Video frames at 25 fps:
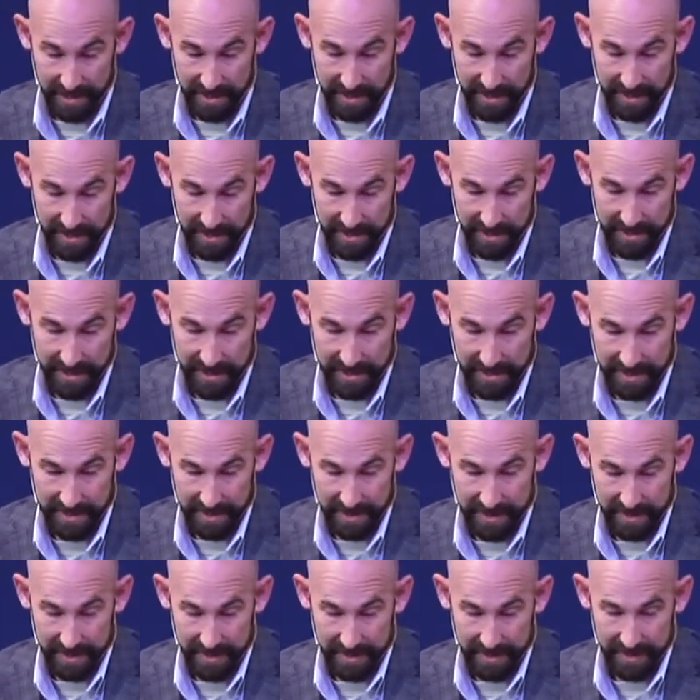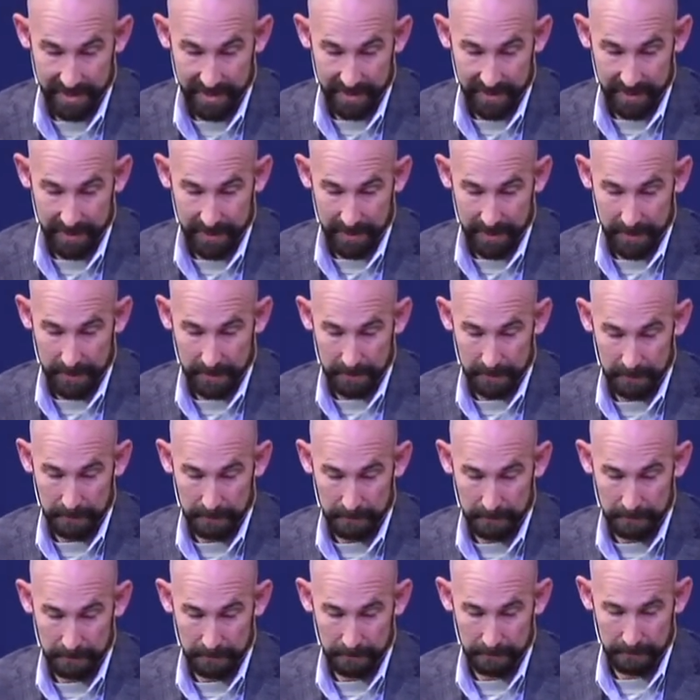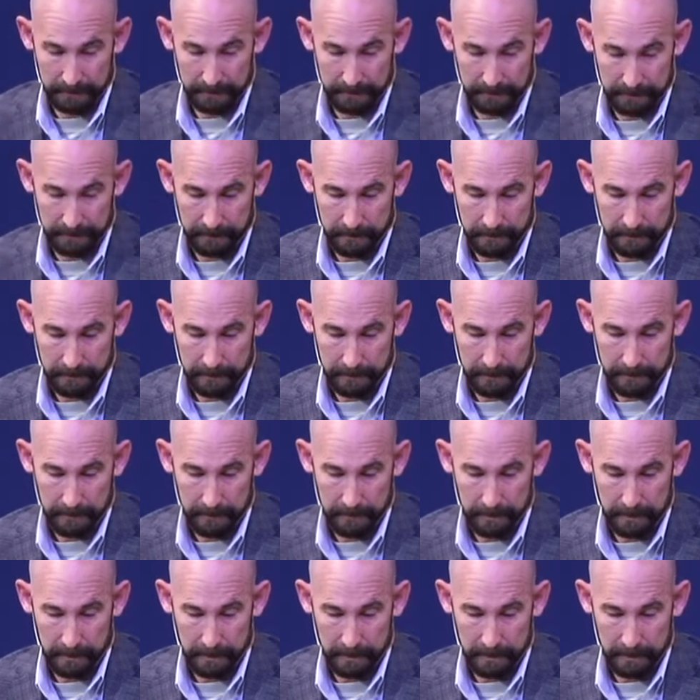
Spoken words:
Nobody speaks.